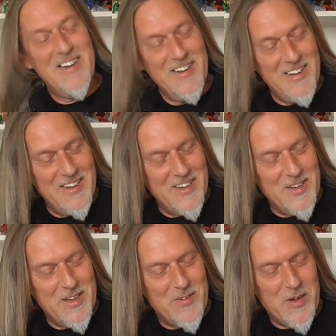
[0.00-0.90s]

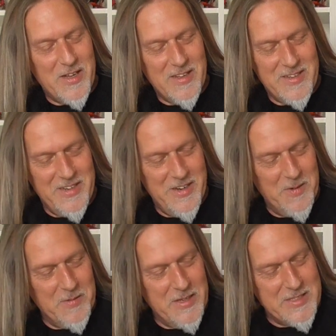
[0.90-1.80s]
Well,
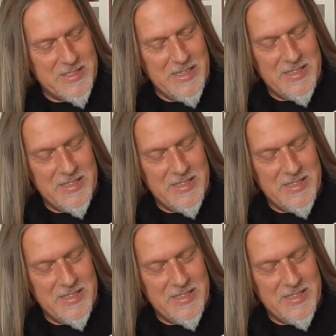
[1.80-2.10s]
let's see.